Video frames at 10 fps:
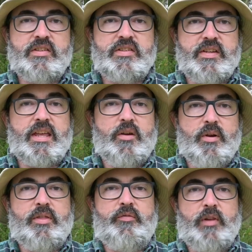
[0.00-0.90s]
Sticking
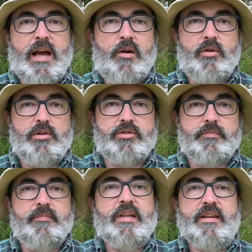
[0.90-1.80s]
with the flowers,
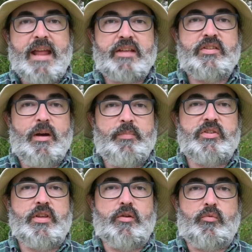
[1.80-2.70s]
next up
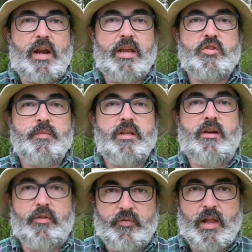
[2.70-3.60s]
is the arrangement
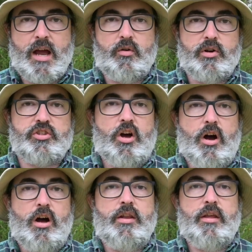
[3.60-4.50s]
of the flowers
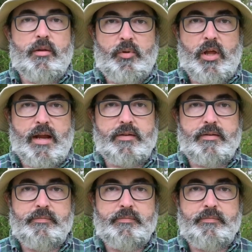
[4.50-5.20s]
on the plant.